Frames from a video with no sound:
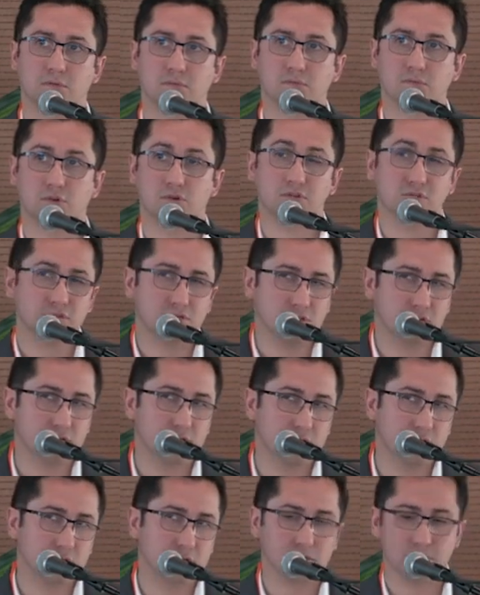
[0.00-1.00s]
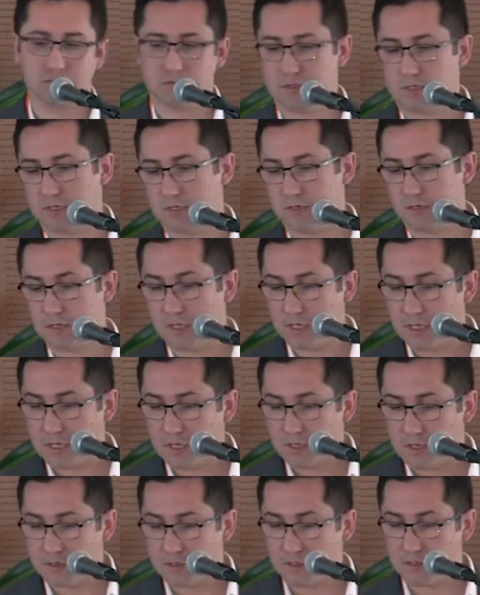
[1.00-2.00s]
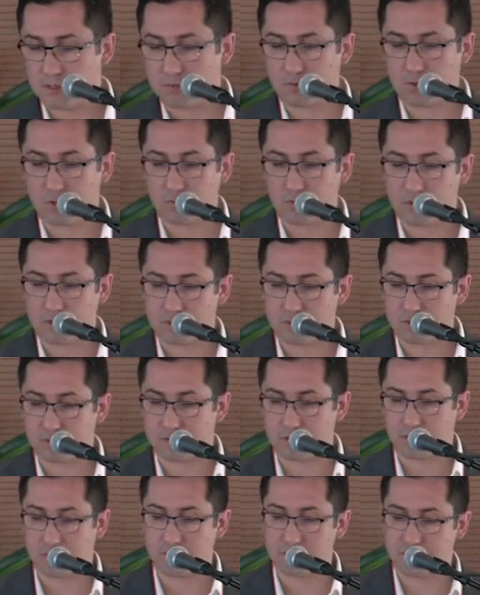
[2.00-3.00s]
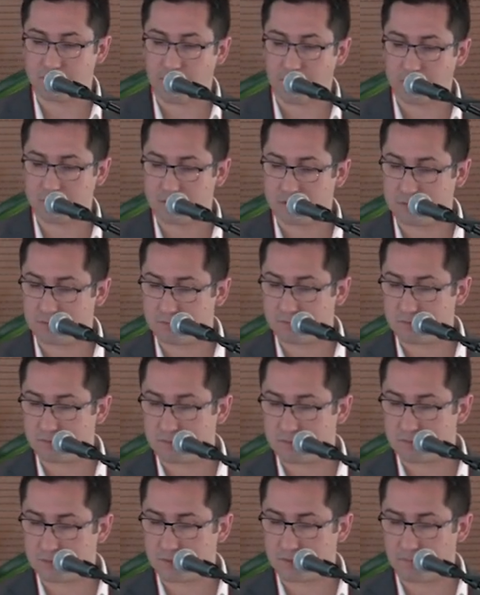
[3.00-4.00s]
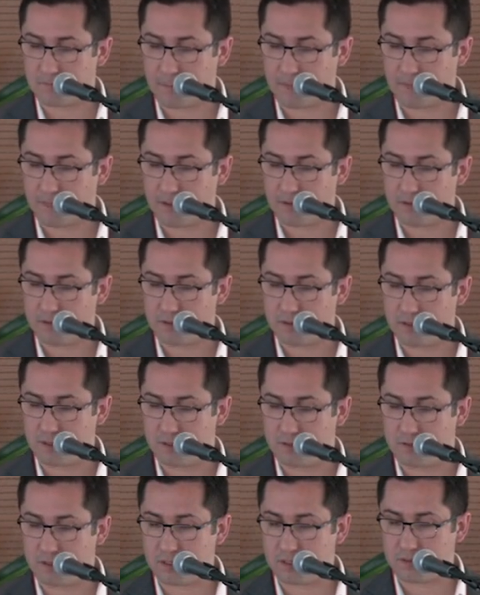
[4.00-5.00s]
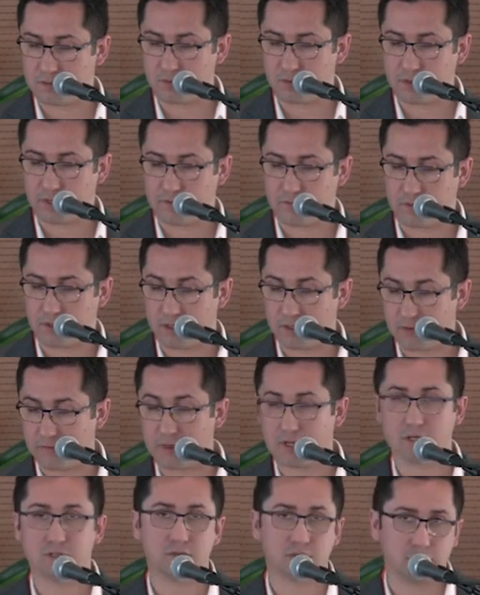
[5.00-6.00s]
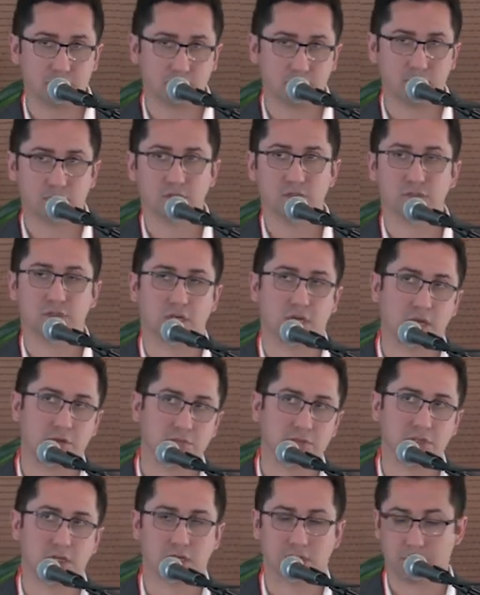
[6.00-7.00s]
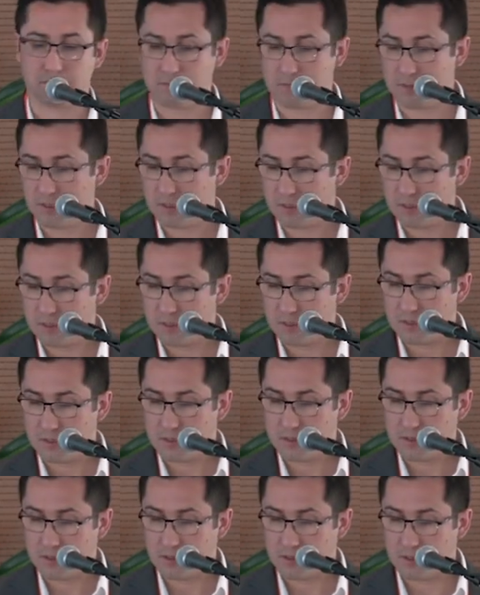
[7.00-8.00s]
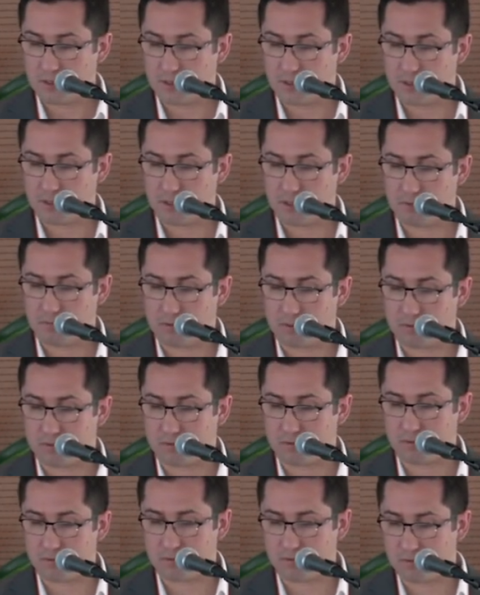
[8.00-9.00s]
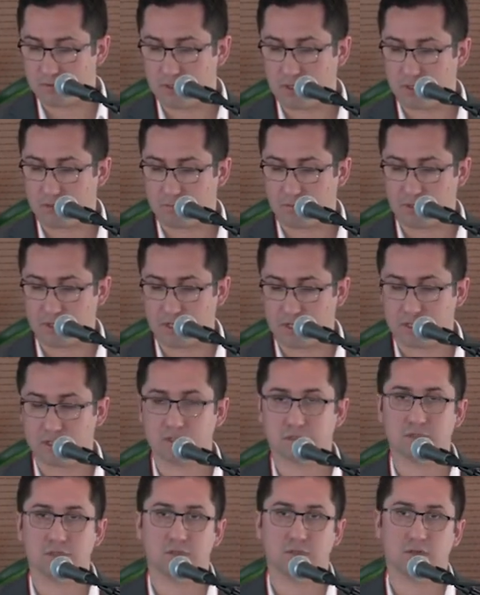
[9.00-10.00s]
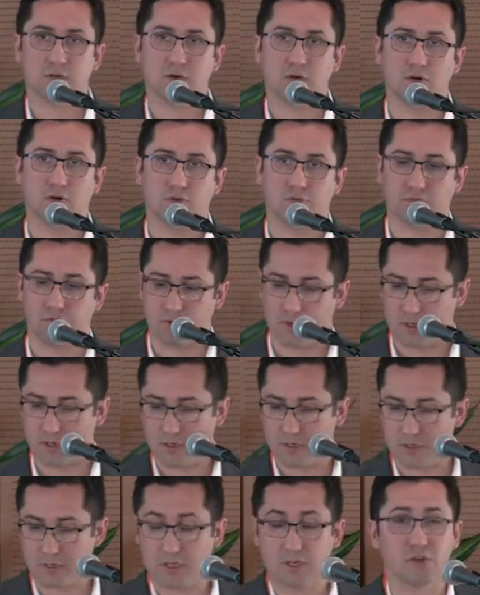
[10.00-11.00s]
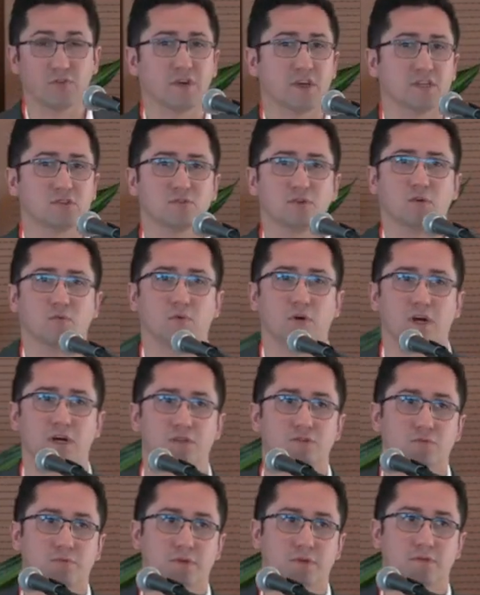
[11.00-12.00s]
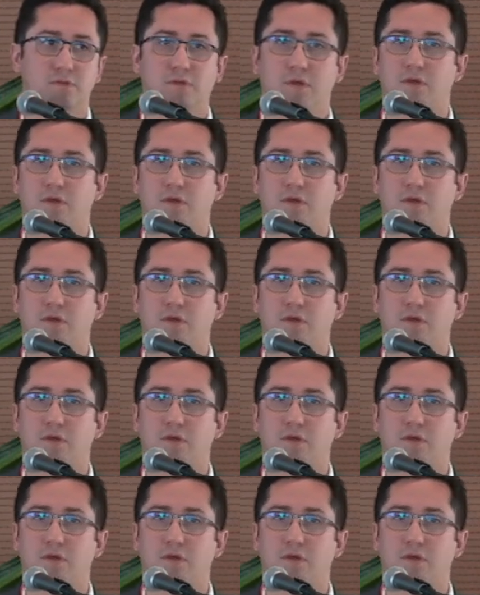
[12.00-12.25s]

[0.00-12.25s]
more junior, I could say. Then the regular is initiation, and then we have innovation with the same time, but they are PIs of innovation awards with